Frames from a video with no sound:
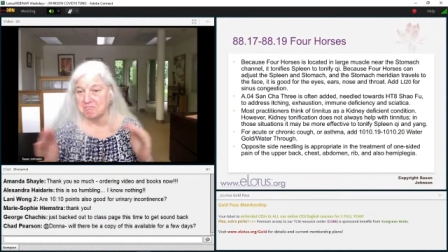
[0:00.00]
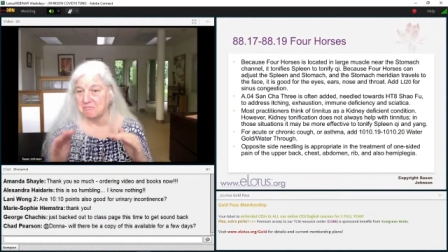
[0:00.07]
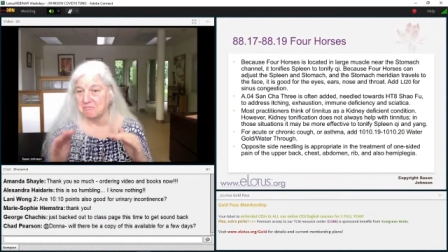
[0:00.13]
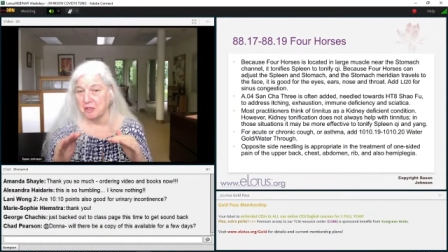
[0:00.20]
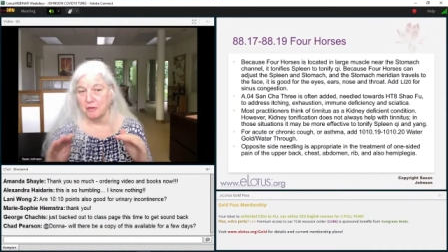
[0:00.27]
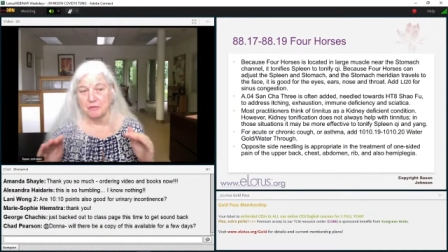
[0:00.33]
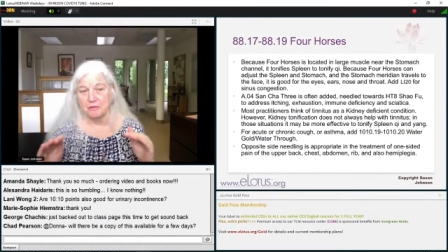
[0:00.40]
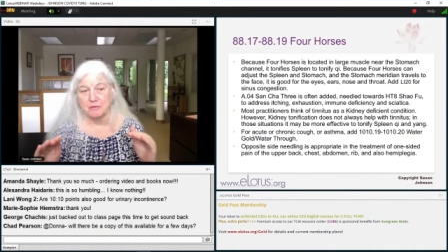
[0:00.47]

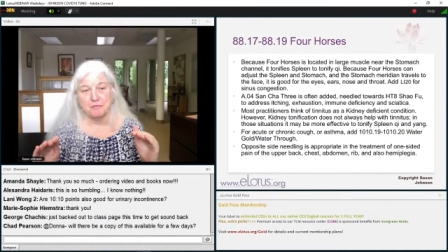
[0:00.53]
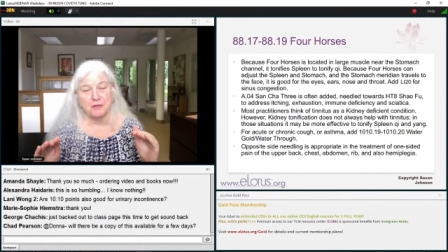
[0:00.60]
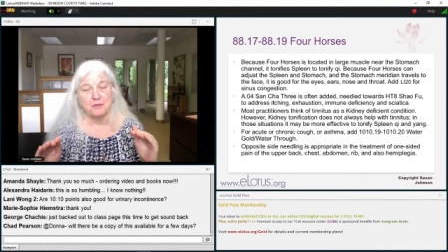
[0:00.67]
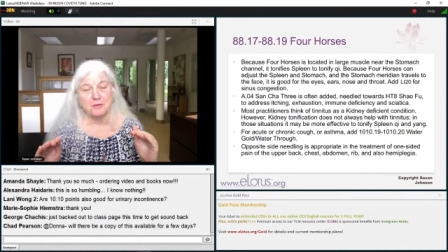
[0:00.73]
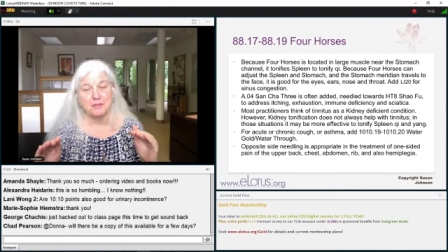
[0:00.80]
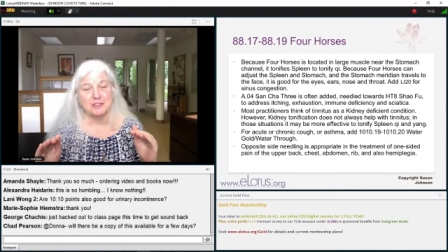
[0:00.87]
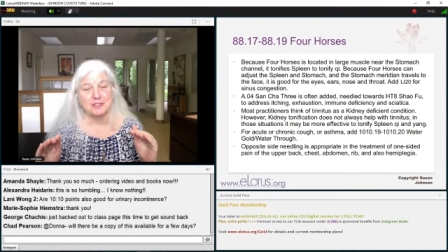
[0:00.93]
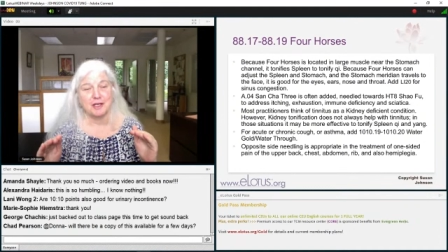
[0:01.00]
those of you
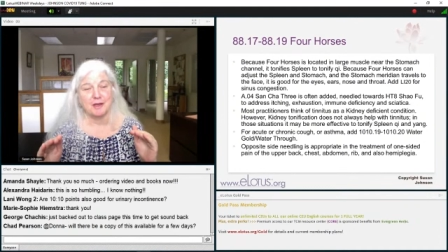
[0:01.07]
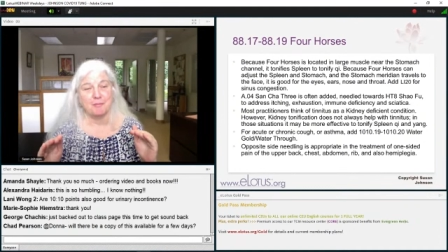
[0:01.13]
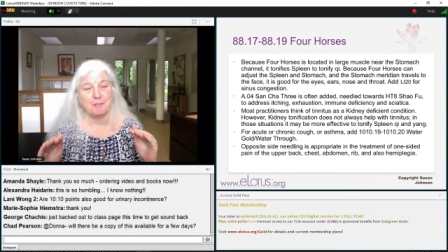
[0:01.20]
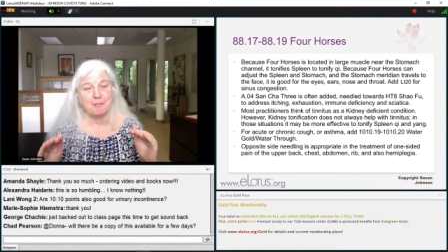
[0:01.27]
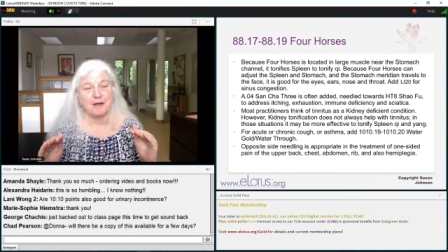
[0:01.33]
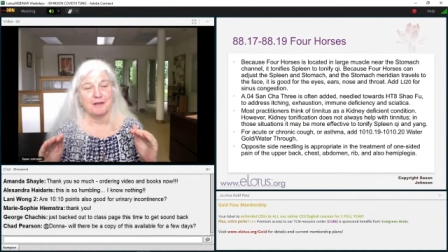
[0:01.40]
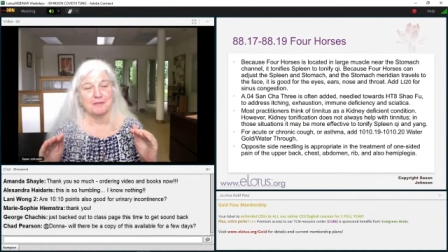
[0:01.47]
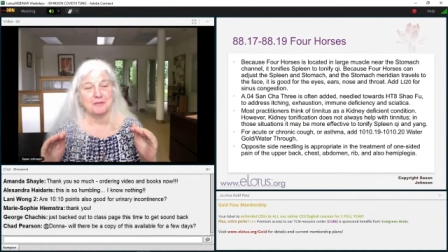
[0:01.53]
in the chat
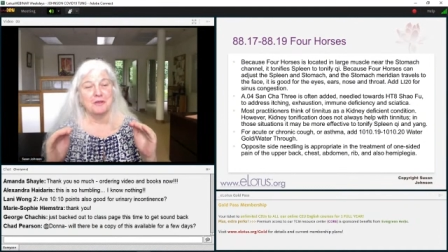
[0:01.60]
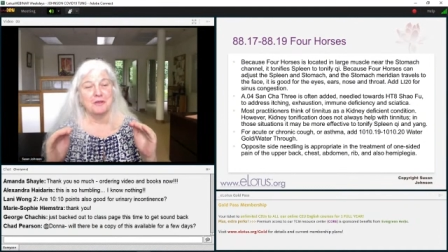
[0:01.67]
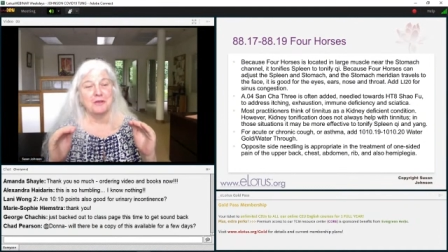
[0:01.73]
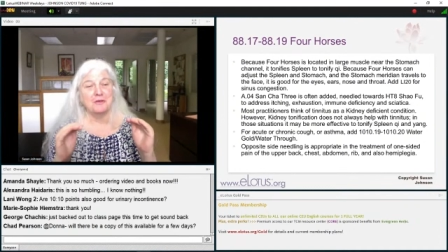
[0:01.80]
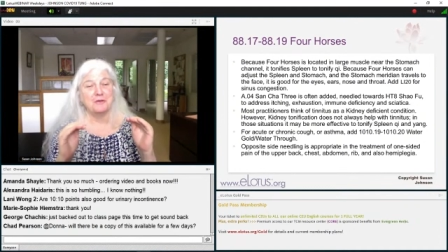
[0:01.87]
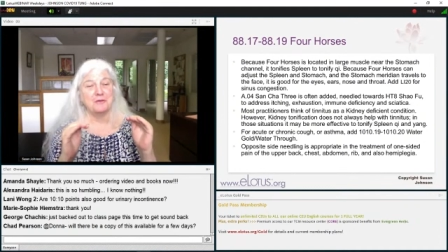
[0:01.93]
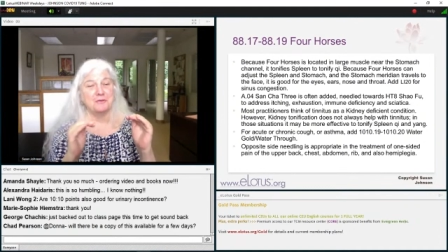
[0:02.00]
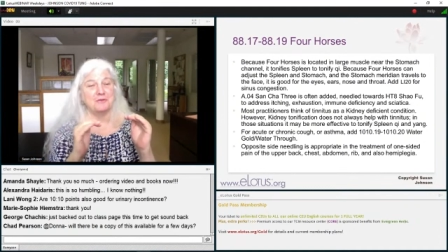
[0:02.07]
box
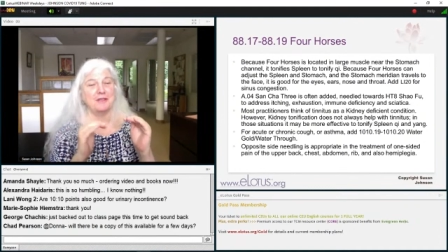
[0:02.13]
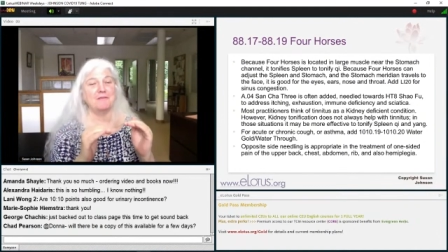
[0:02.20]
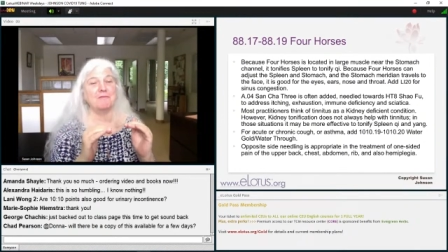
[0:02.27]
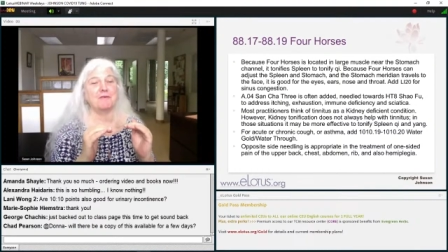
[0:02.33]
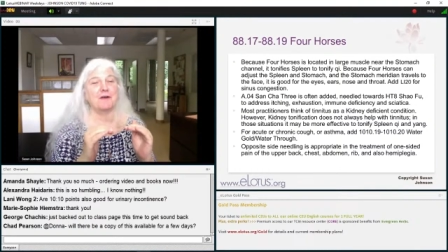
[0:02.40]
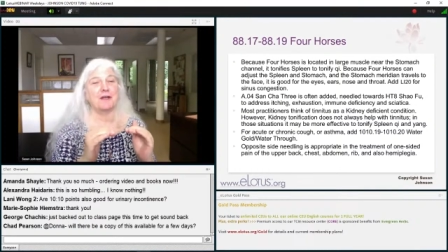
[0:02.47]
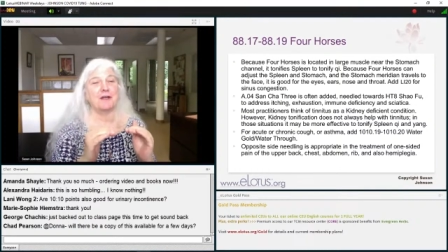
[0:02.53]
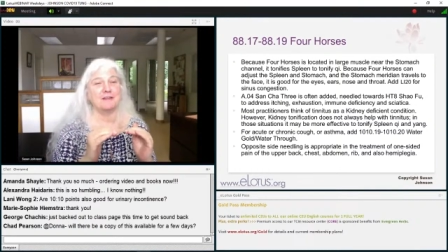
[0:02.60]
who didn't
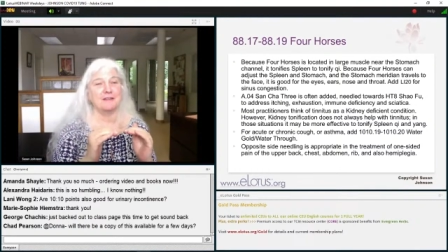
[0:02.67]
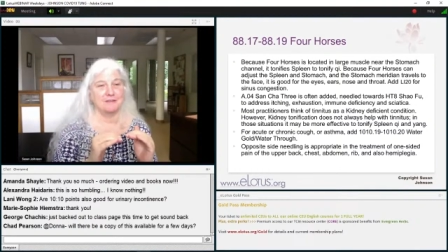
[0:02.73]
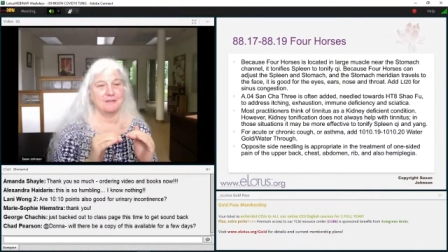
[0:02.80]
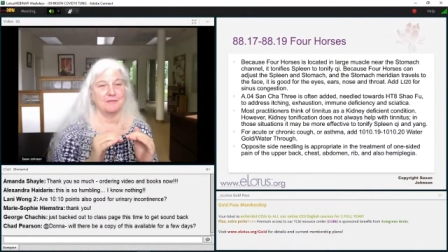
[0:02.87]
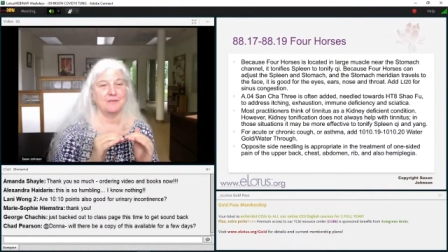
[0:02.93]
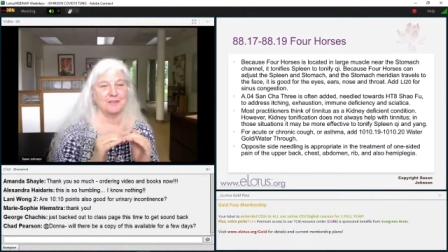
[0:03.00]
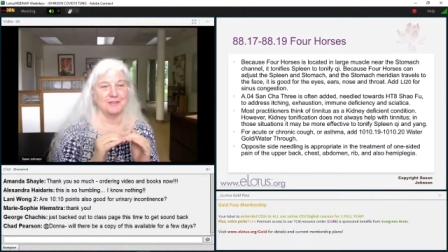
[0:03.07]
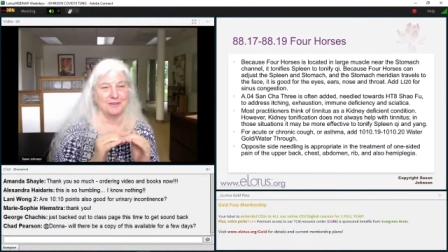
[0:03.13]
find it
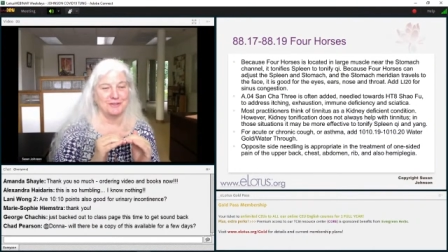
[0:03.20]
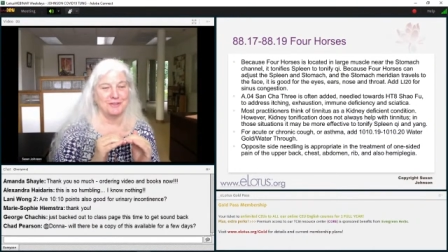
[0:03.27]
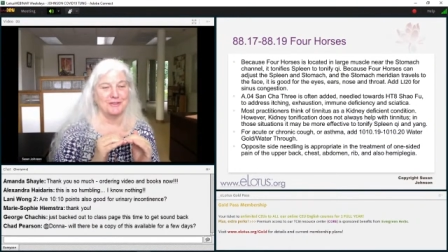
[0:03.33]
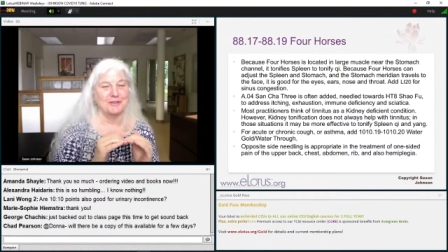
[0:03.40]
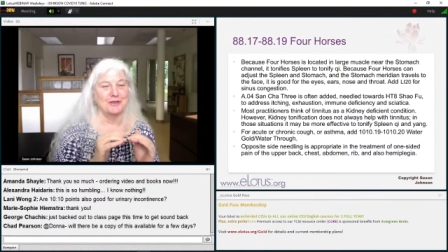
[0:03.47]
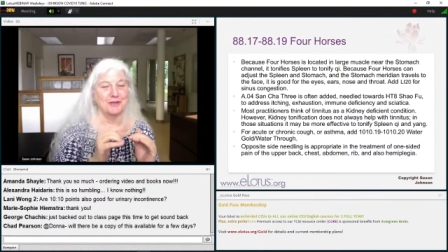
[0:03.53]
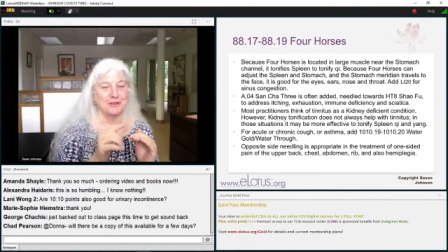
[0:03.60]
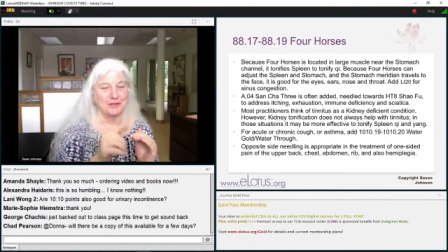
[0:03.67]
difficult to
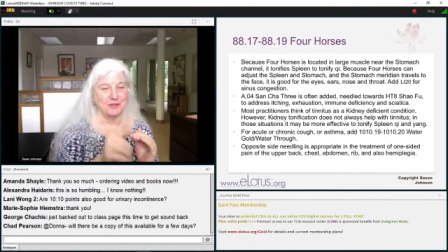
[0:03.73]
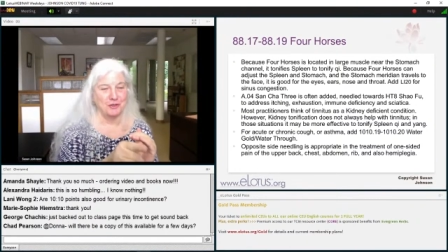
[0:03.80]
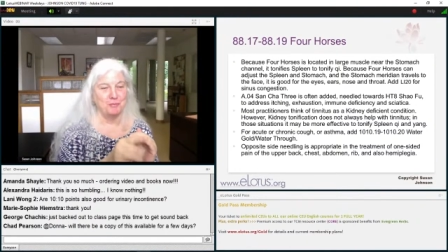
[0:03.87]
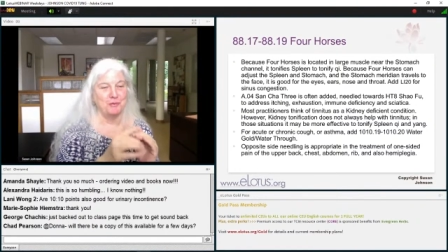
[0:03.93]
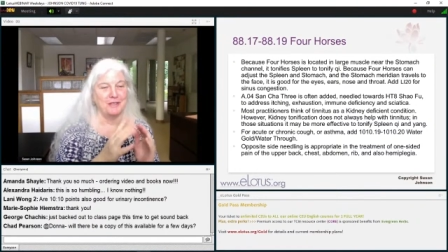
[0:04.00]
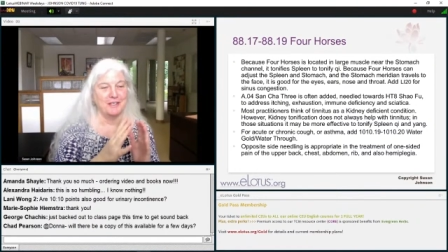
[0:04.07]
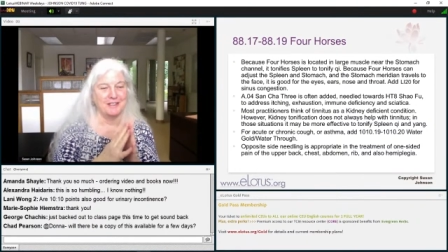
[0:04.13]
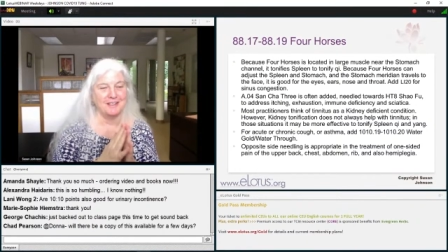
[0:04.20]
learn, you
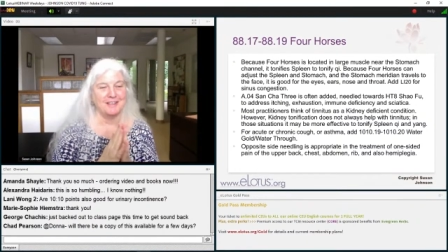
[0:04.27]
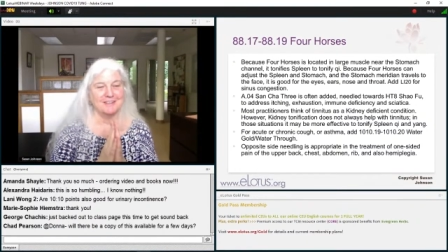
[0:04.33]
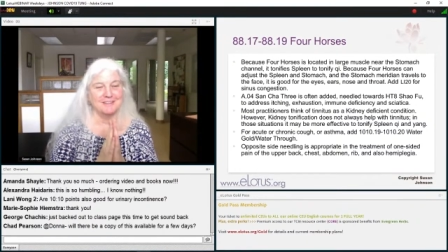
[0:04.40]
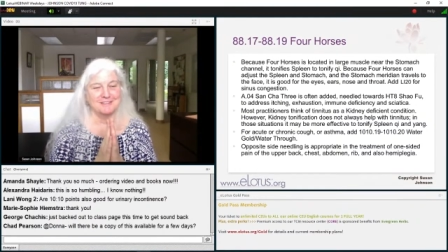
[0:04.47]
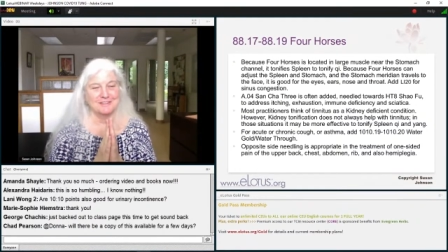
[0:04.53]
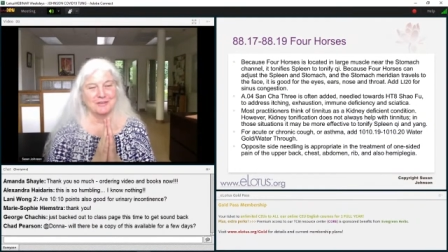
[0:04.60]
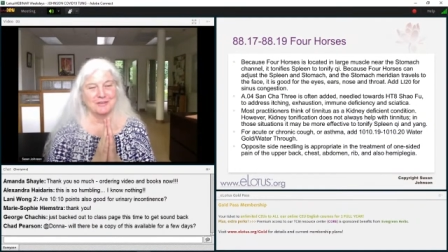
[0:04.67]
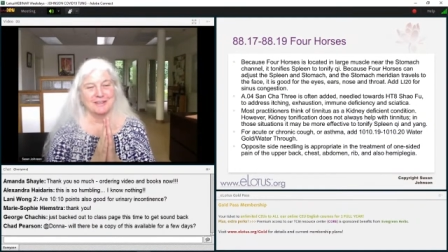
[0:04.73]
put it
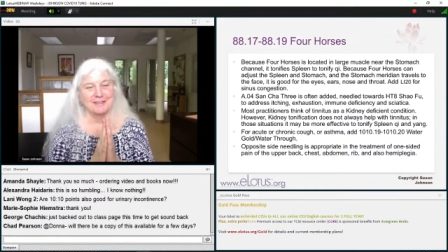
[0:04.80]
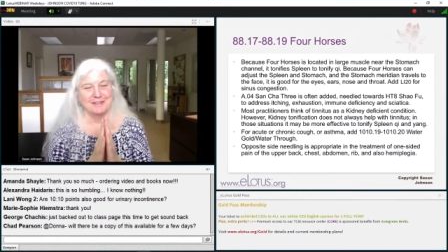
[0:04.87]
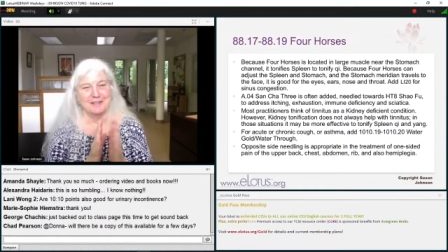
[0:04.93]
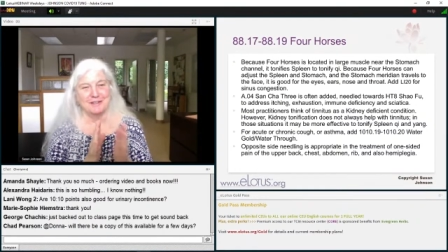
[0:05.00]
is in,